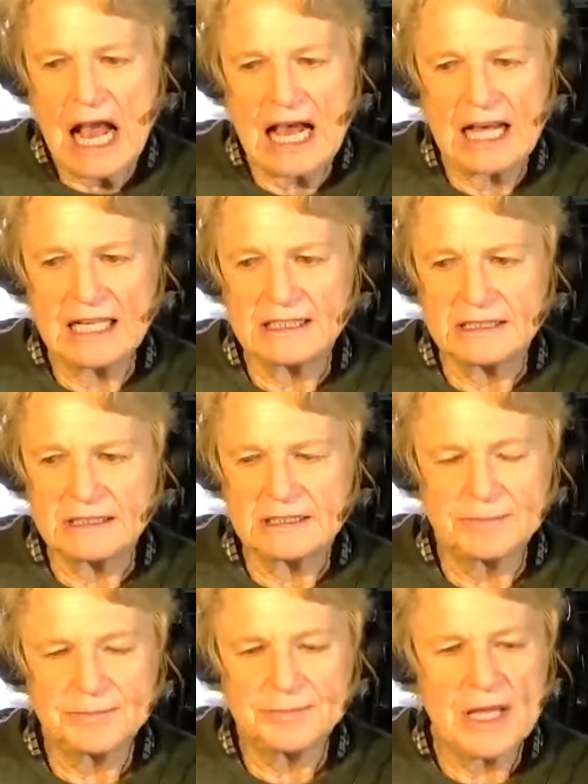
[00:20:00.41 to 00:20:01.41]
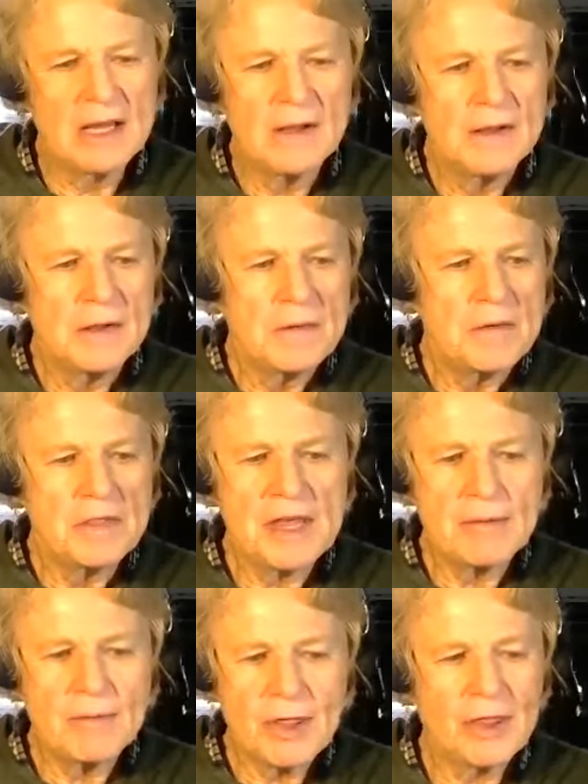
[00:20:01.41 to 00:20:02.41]
and
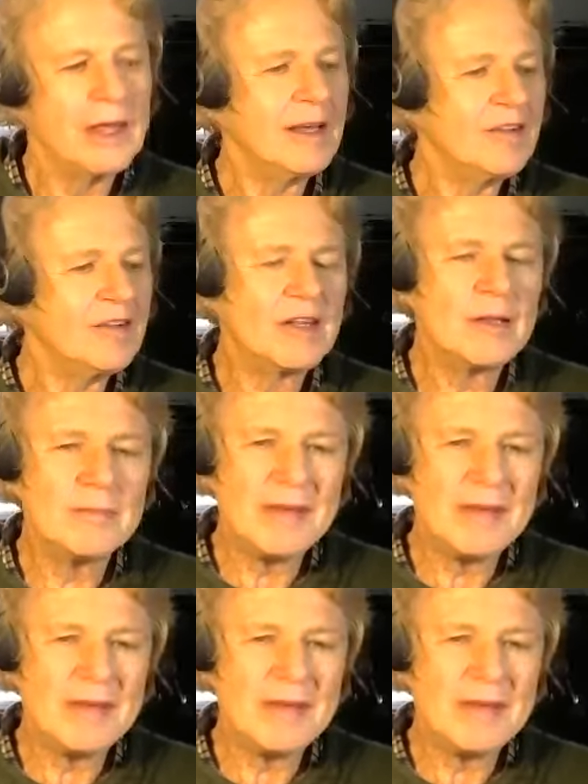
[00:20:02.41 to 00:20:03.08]
there were things in the